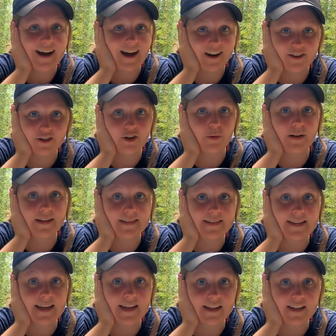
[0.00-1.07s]
I don't know why
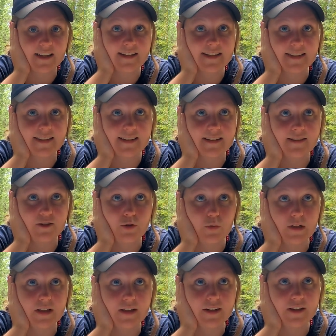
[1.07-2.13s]
it's taken us
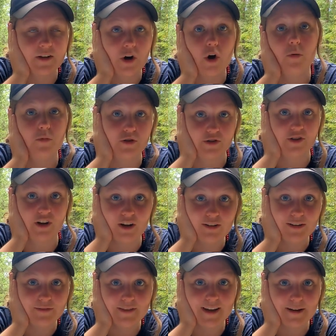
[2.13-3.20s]
doing almost
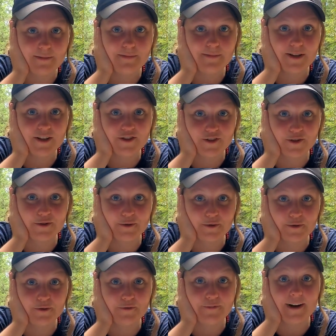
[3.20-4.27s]
all of them
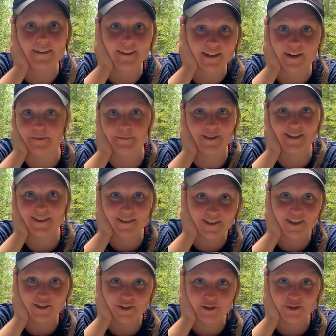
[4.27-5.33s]
to finally come to this
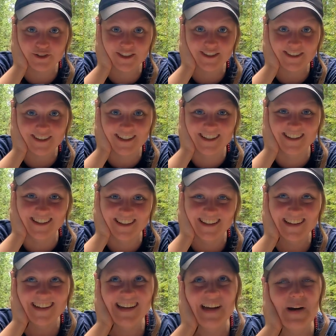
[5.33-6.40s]
conclusion.
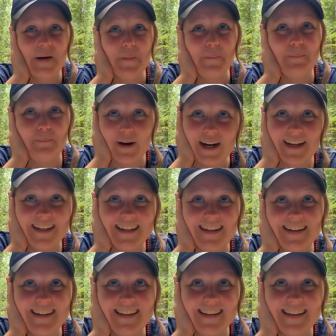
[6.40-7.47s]

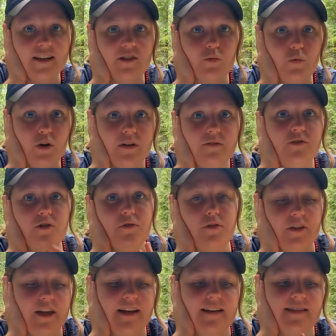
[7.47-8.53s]
But it's one of two
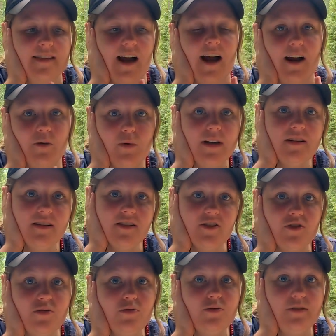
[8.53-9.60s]
things. I went
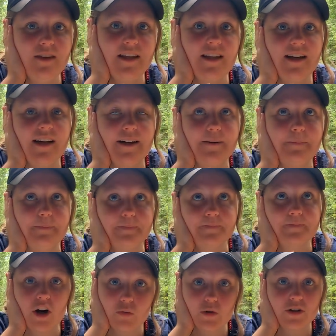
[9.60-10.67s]
to the
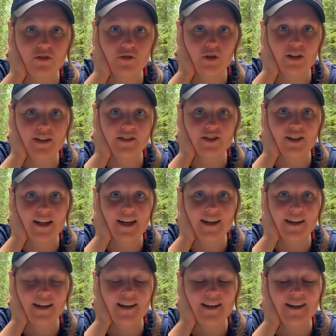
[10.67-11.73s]
hardware store yesterday,